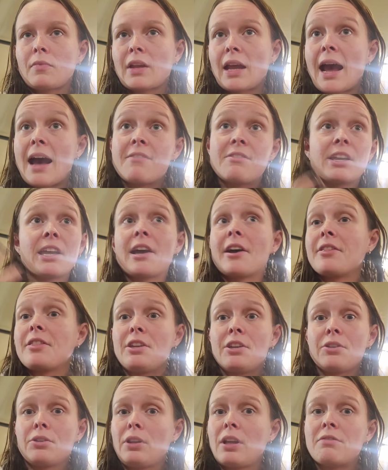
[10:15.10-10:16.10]
having
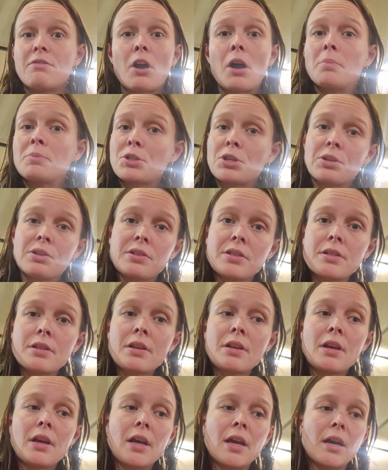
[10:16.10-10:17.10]
healthier love options,
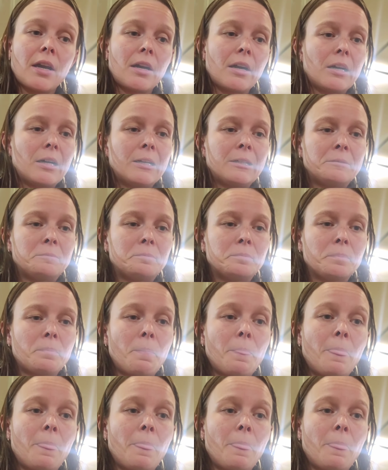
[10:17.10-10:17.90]
um,